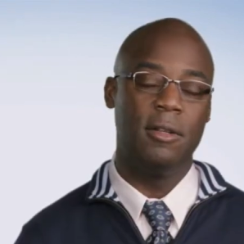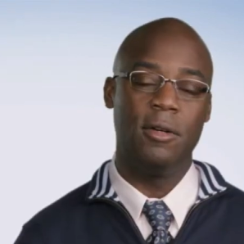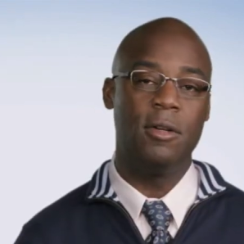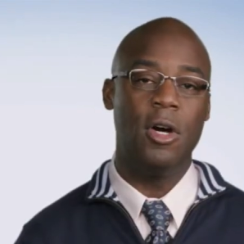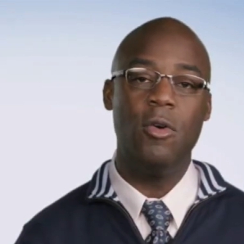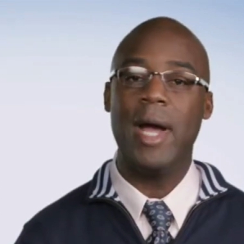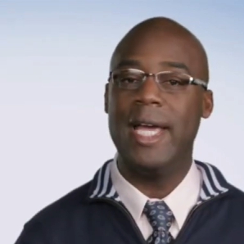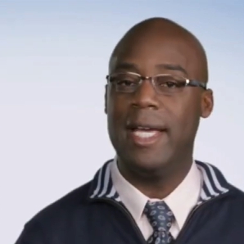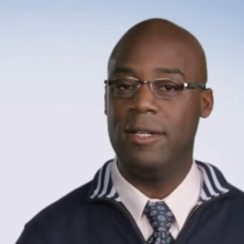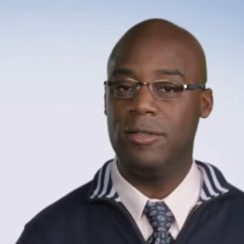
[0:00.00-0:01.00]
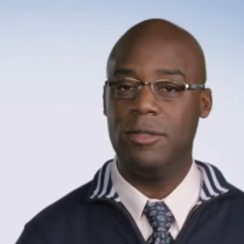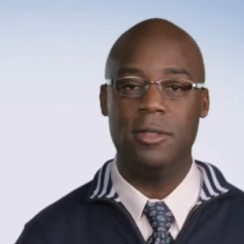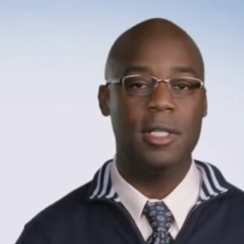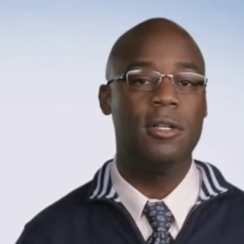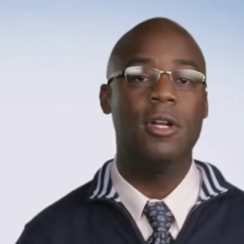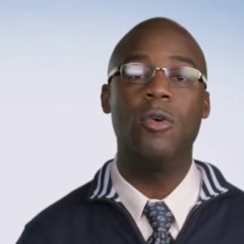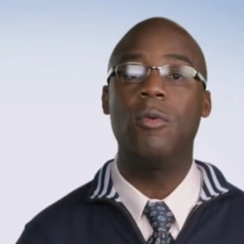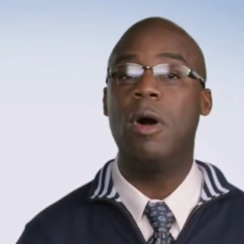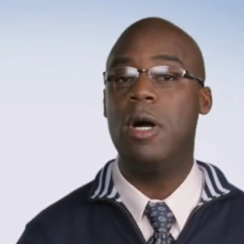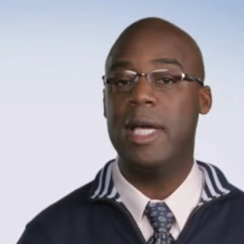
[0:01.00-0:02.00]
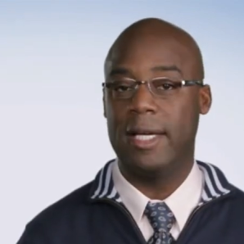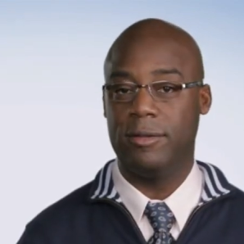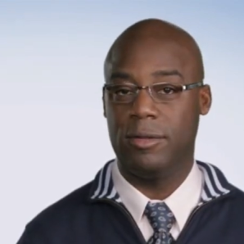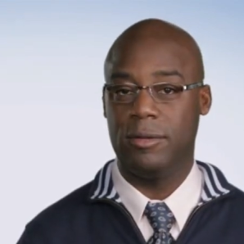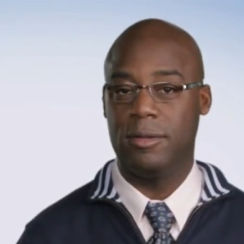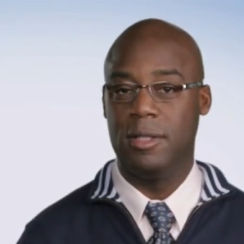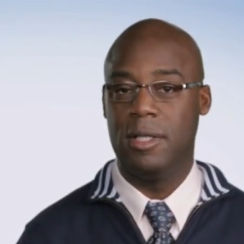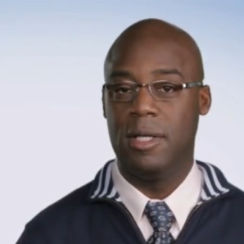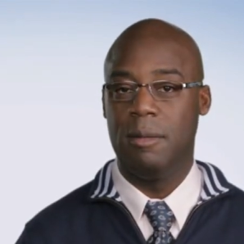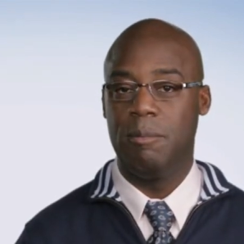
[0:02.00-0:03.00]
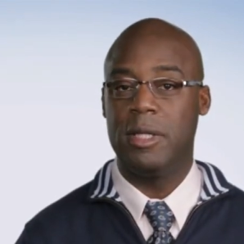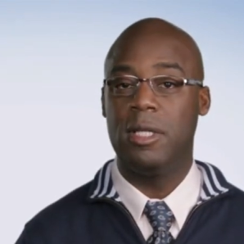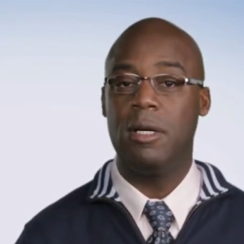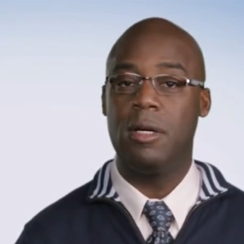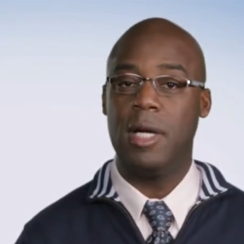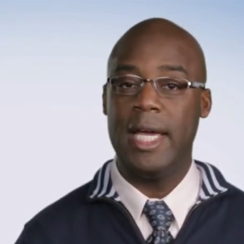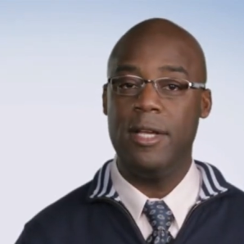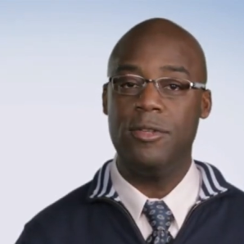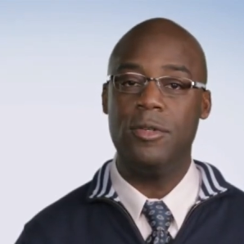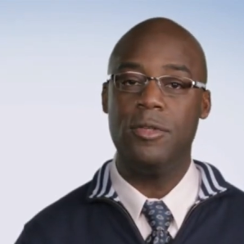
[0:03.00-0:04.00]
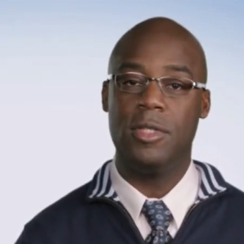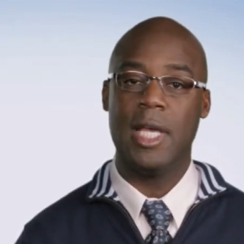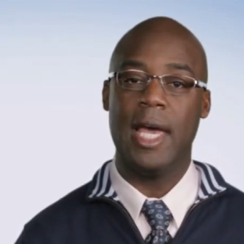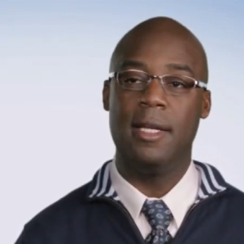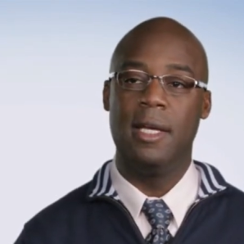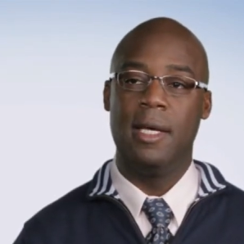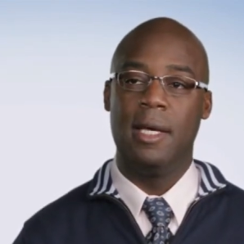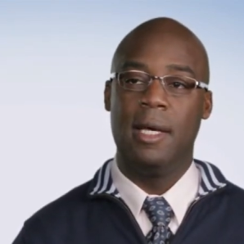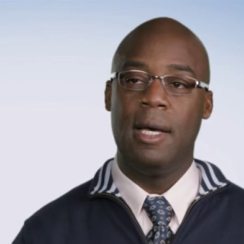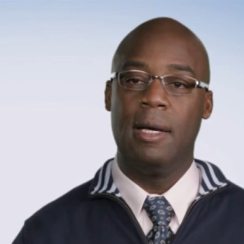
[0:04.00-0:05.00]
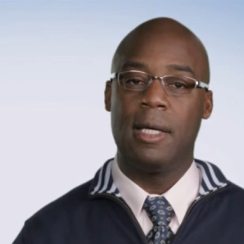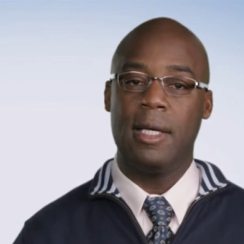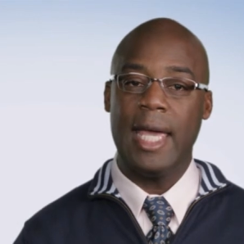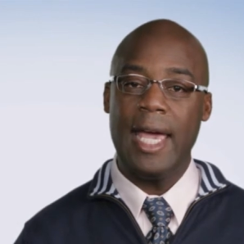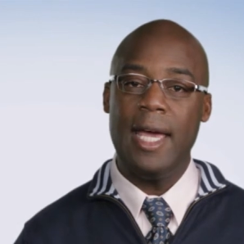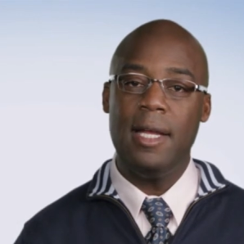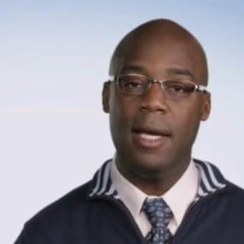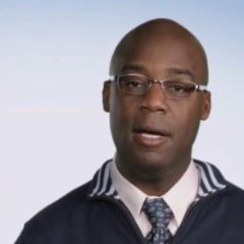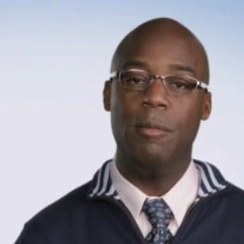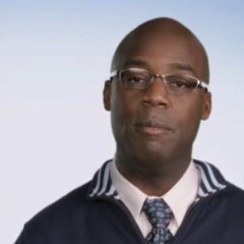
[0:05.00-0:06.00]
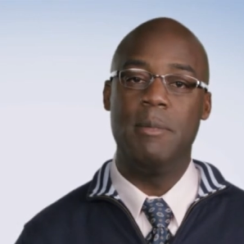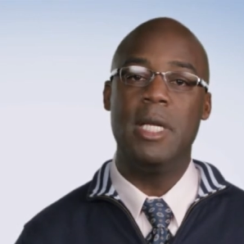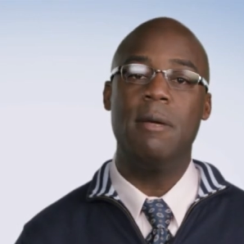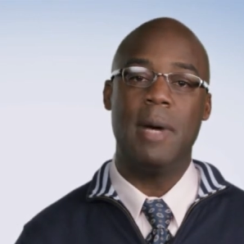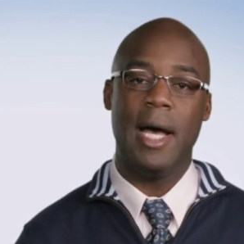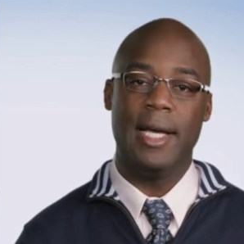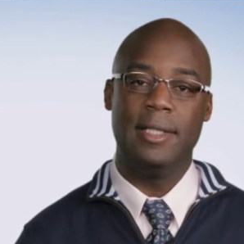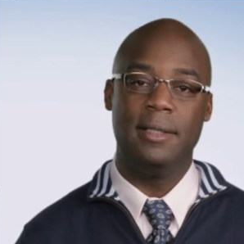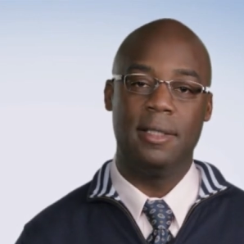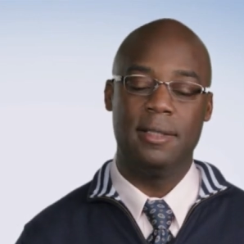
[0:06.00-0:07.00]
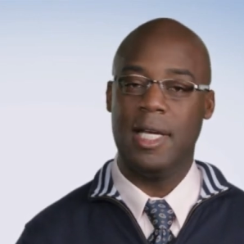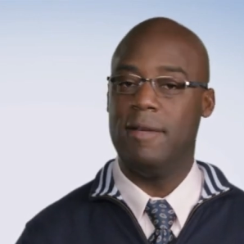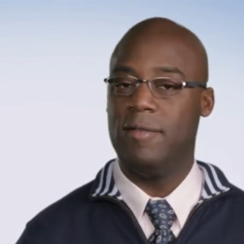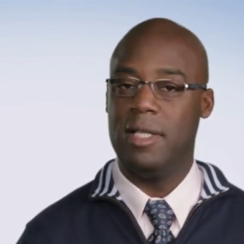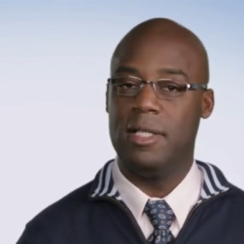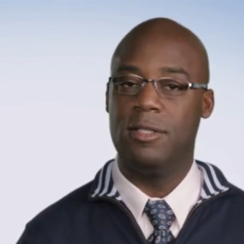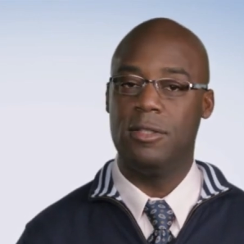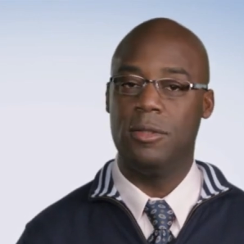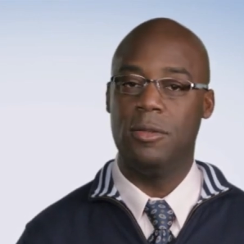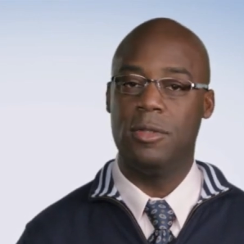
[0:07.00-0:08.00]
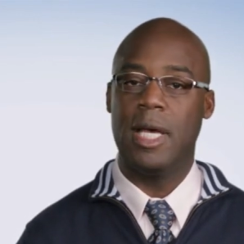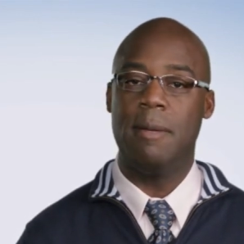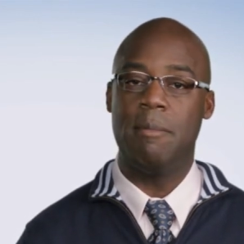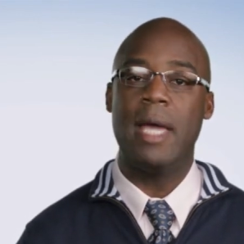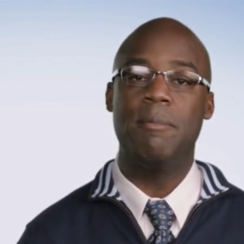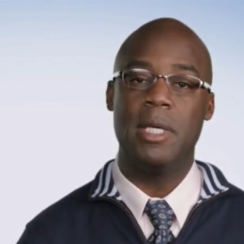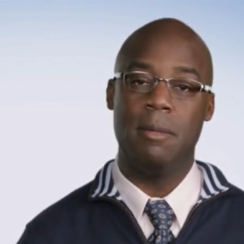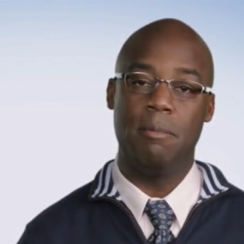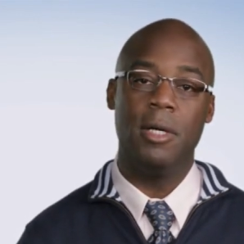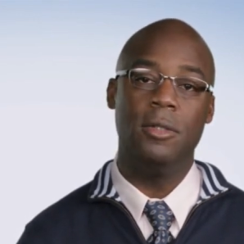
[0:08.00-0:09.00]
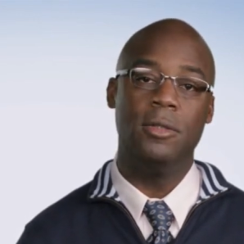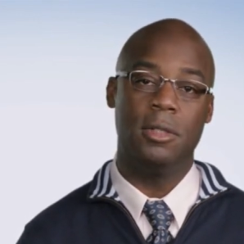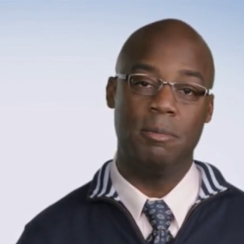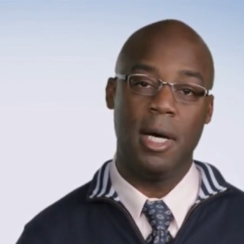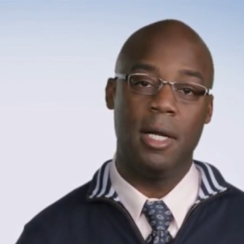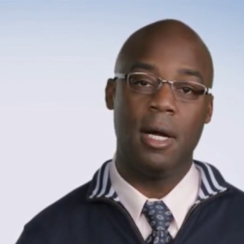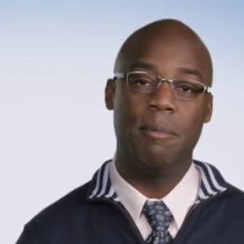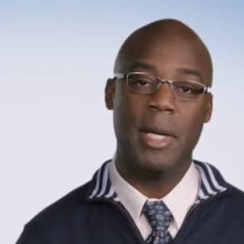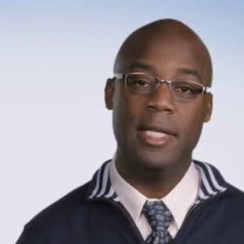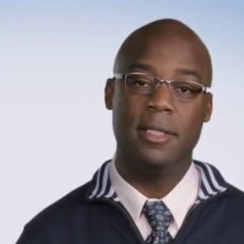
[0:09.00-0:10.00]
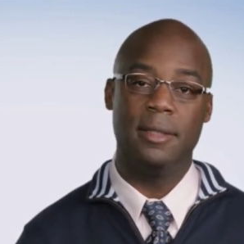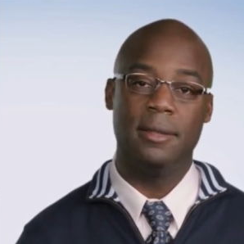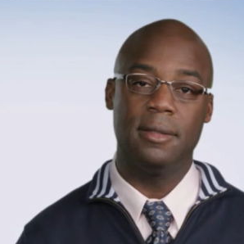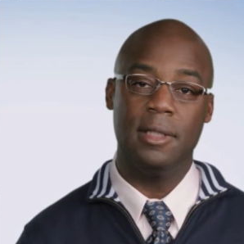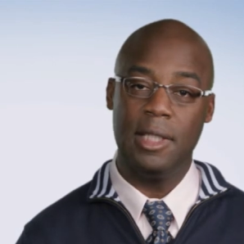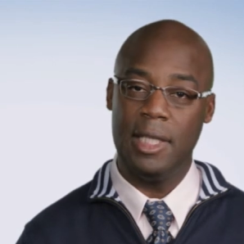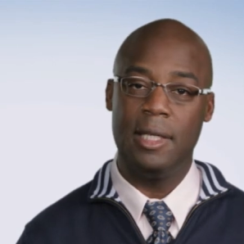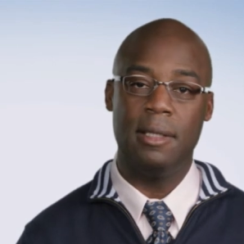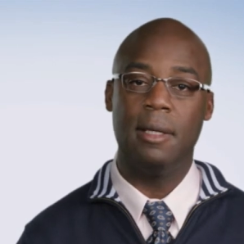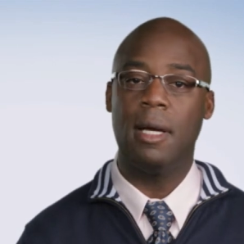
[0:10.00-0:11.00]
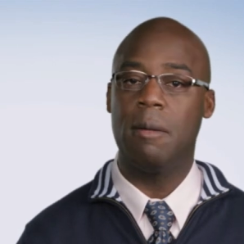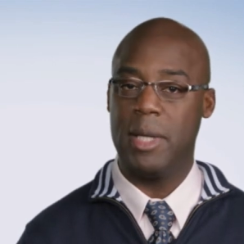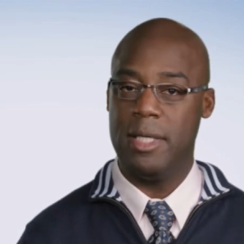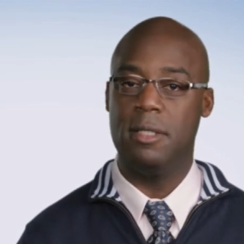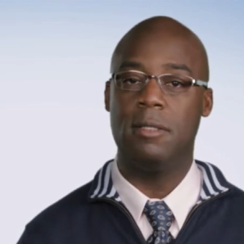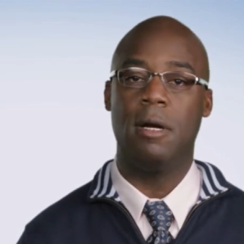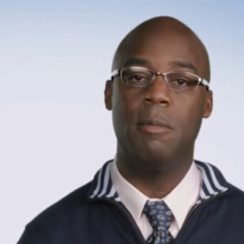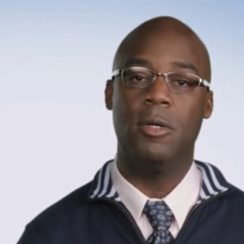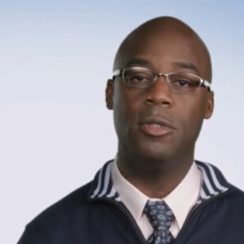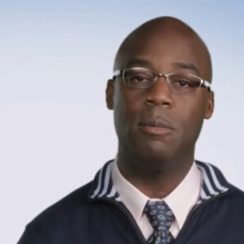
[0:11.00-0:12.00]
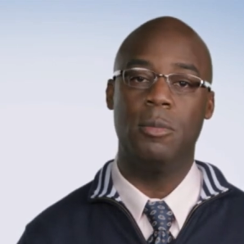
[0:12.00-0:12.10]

There are no right answers, there are no wrong answers, but there are answers that can help minimize safety issues that might be imposed upon our patients. Again, our patients are most